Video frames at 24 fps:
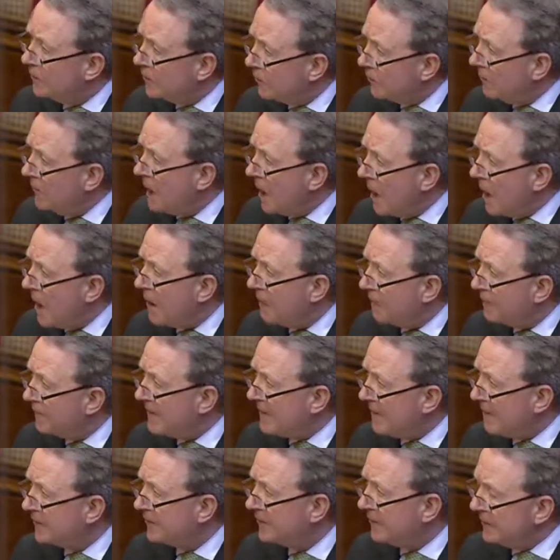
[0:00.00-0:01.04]

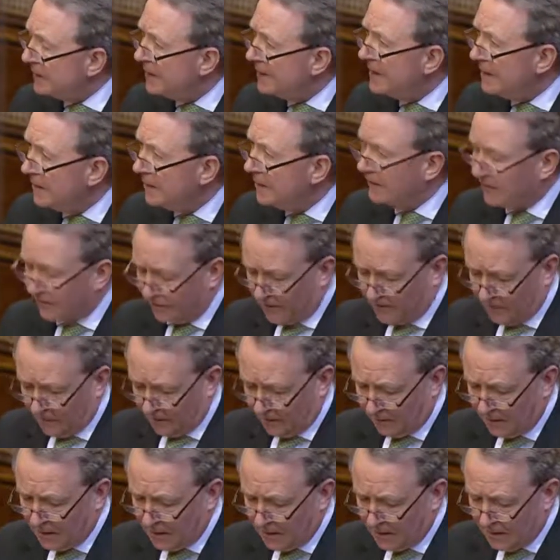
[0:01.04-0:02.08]
2,500 years
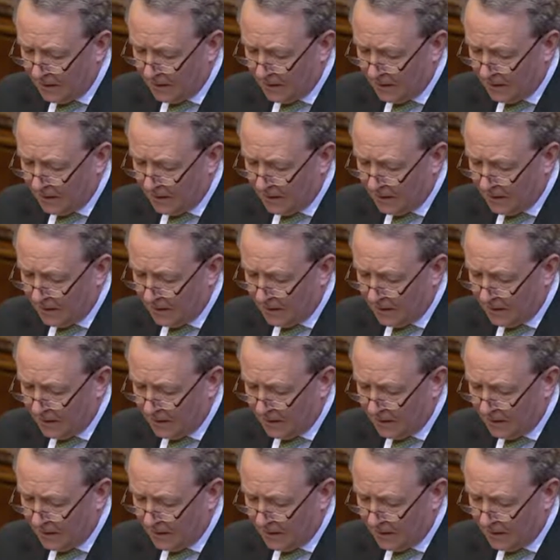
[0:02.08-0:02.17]
ago,